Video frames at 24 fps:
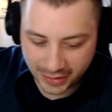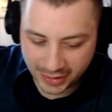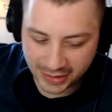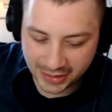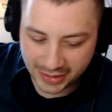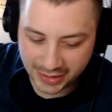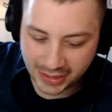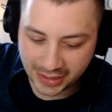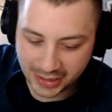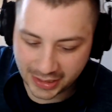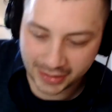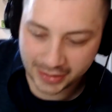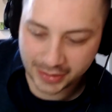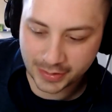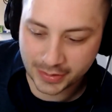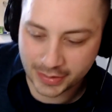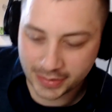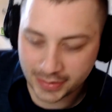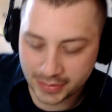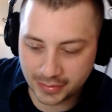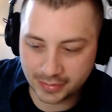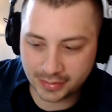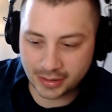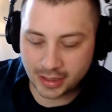I've got to say,
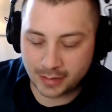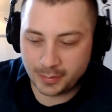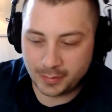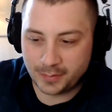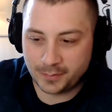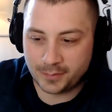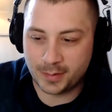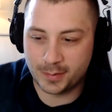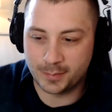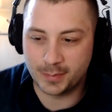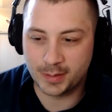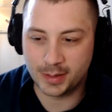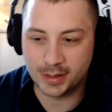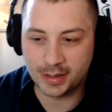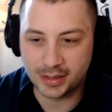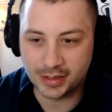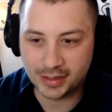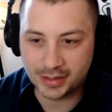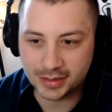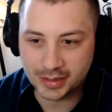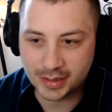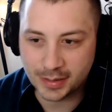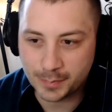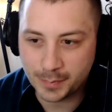because coming from
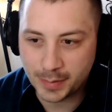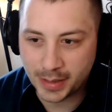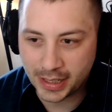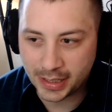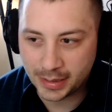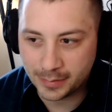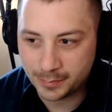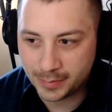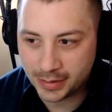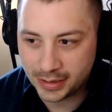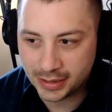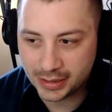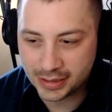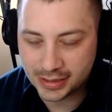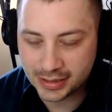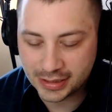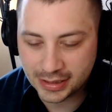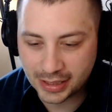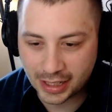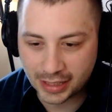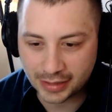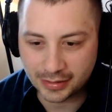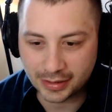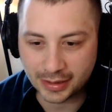the paid media
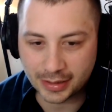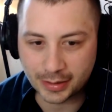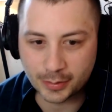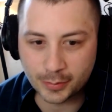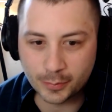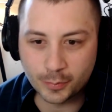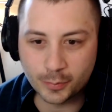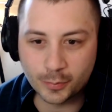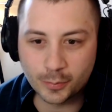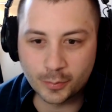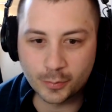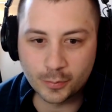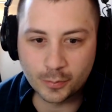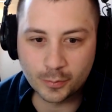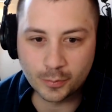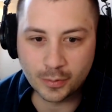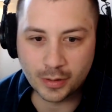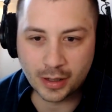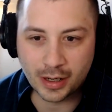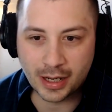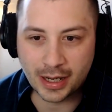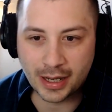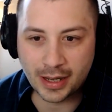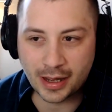side,
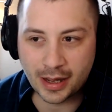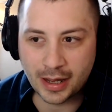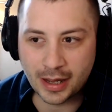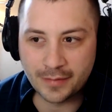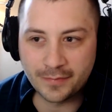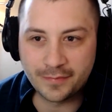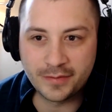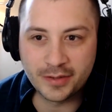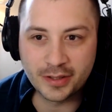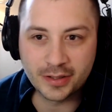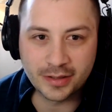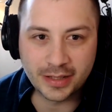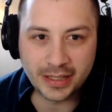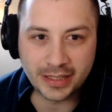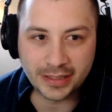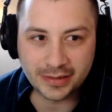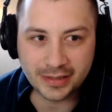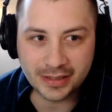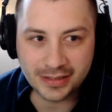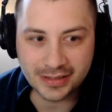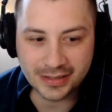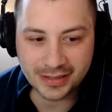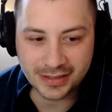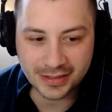I feel
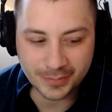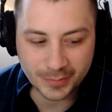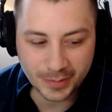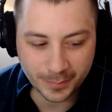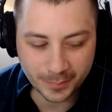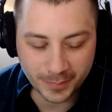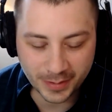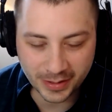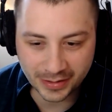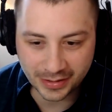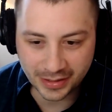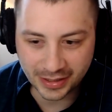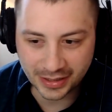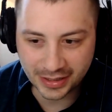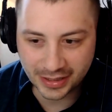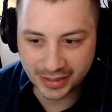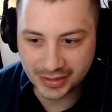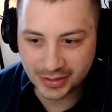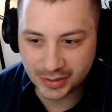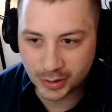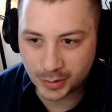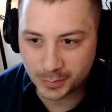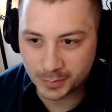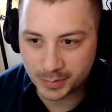like this is something that
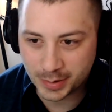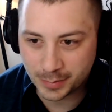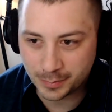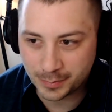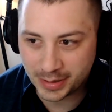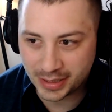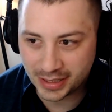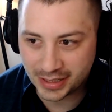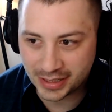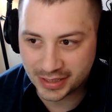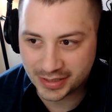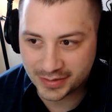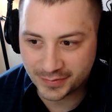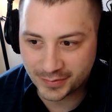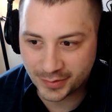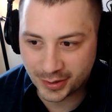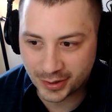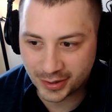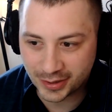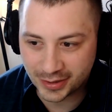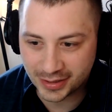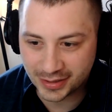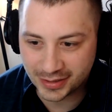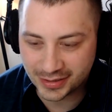hits home to me, as
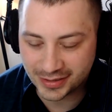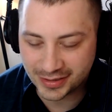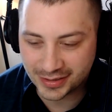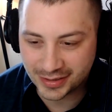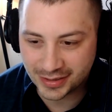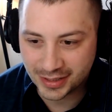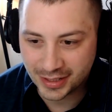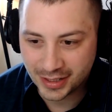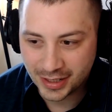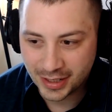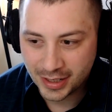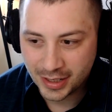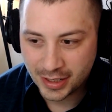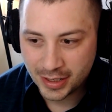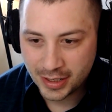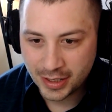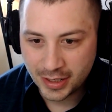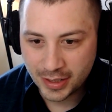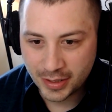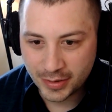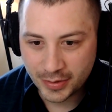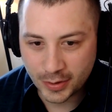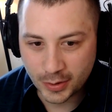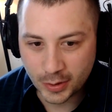far as
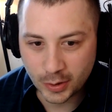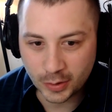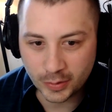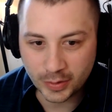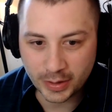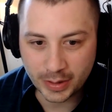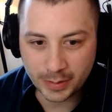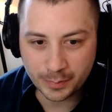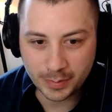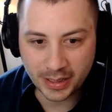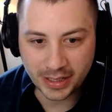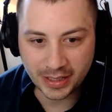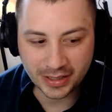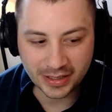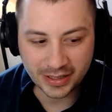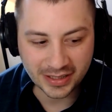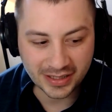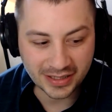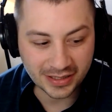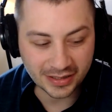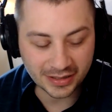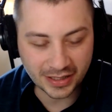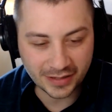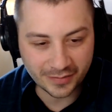there only being a
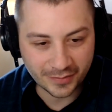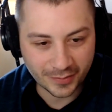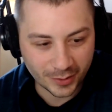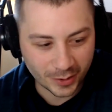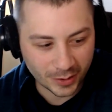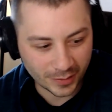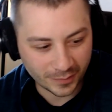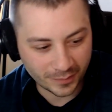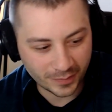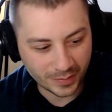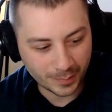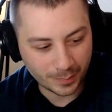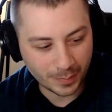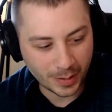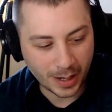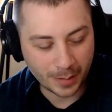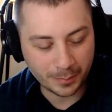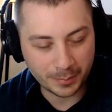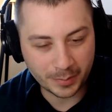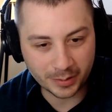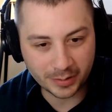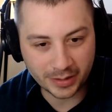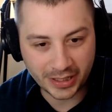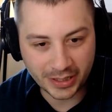sliver of the
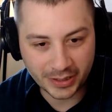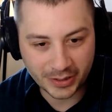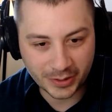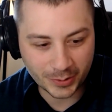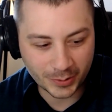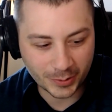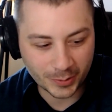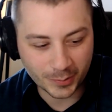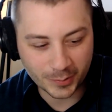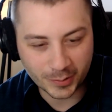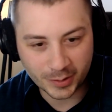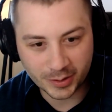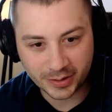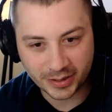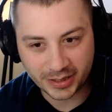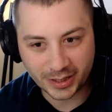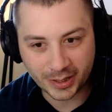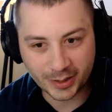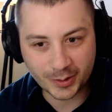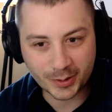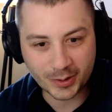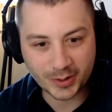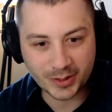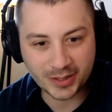population who
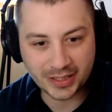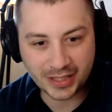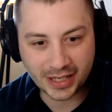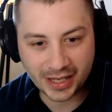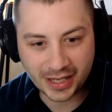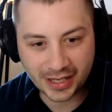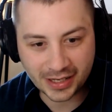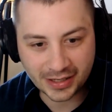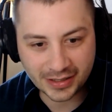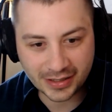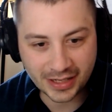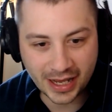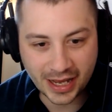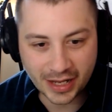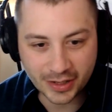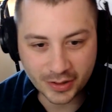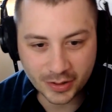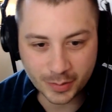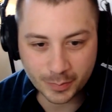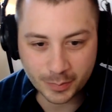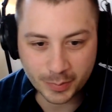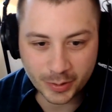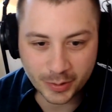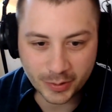really understands
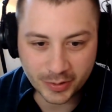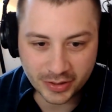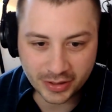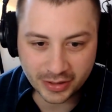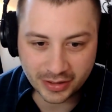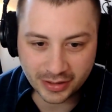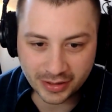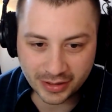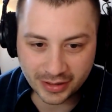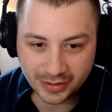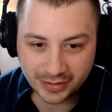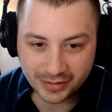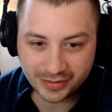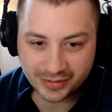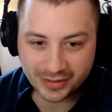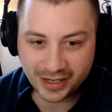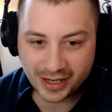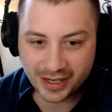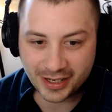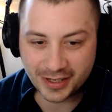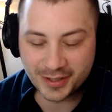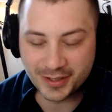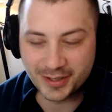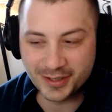attribution and
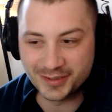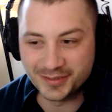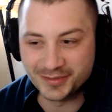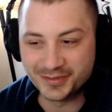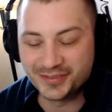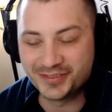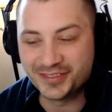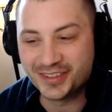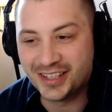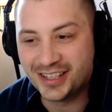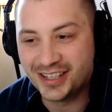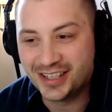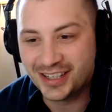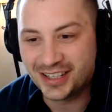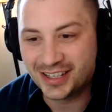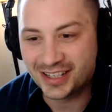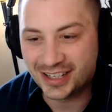kind of